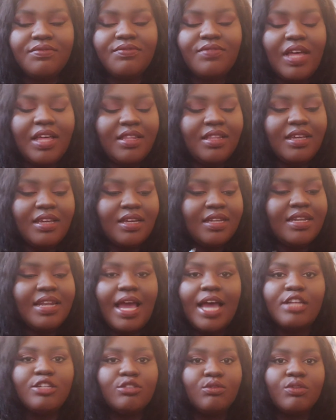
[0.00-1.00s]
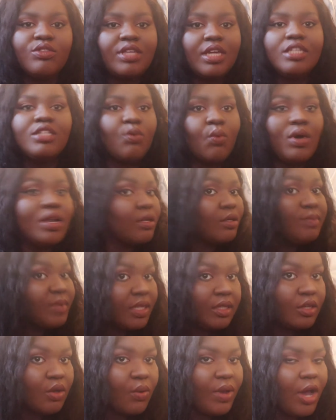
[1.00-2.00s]
like a natural thing to want to
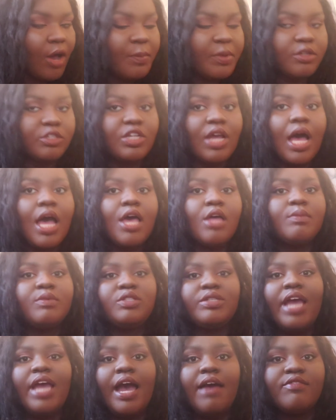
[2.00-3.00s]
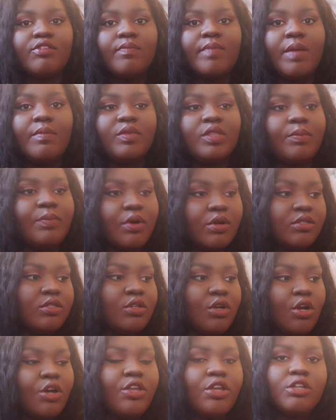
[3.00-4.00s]
go help your child, but you have to remember the
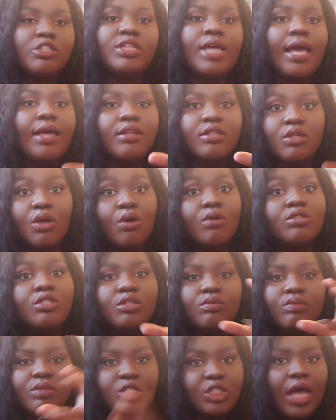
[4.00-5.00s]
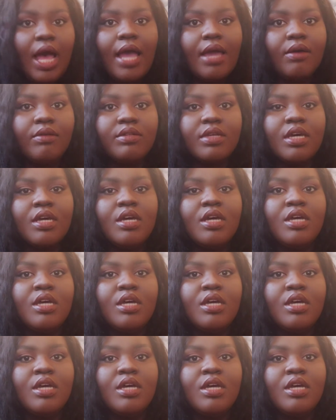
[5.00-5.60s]
person hurting your child is also a child.